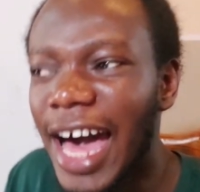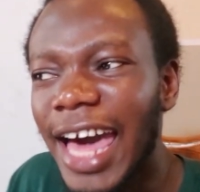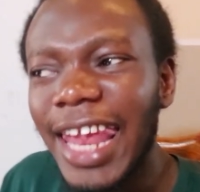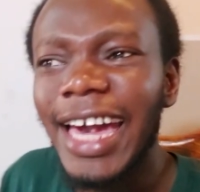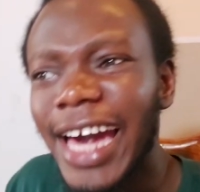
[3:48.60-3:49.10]

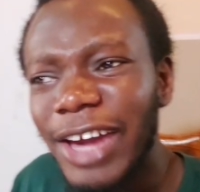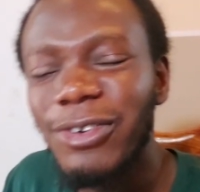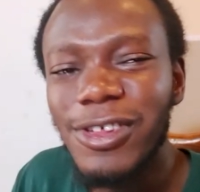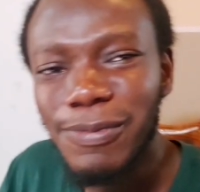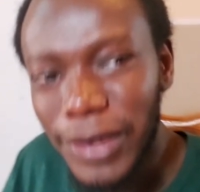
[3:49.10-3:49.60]
I like how
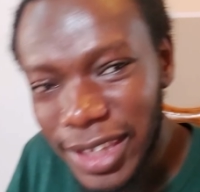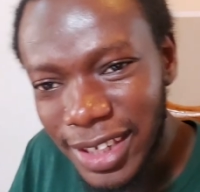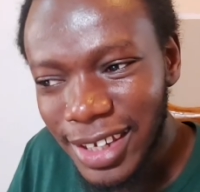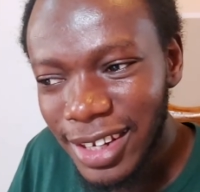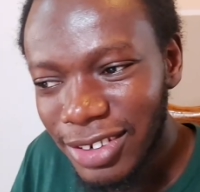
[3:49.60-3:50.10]
you're
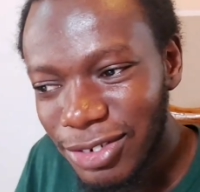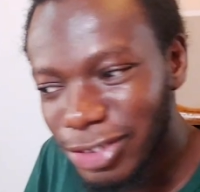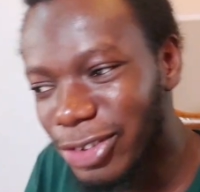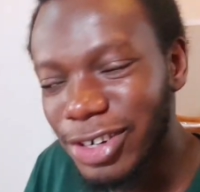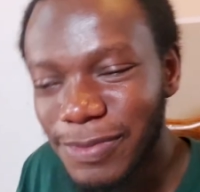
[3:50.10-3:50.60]
speaking.
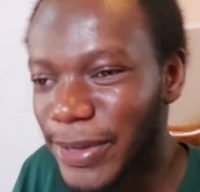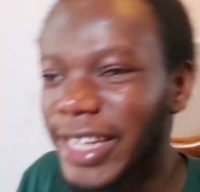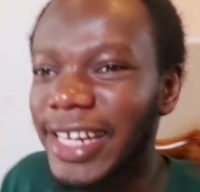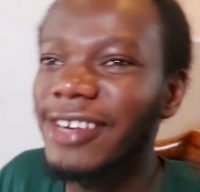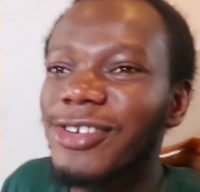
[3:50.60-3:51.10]
You're
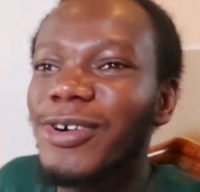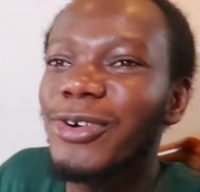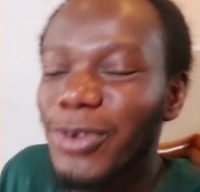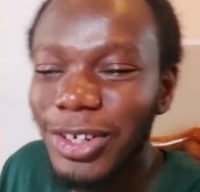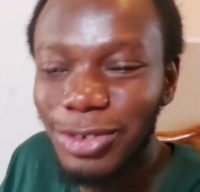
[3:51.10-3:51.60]
speaking like
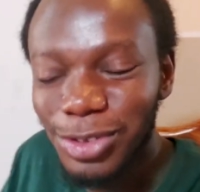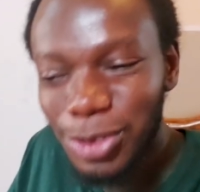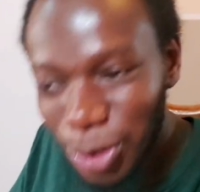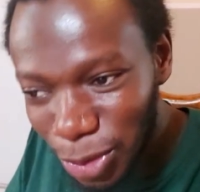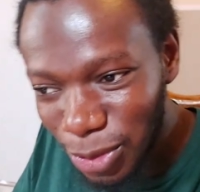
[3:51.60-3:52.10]
someone who went to
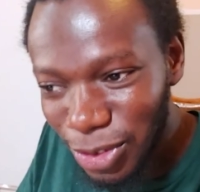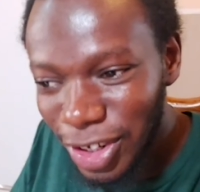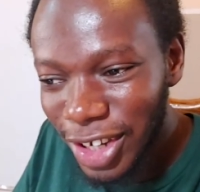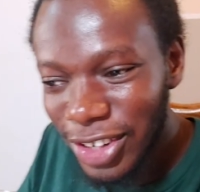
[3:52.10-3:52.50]
school,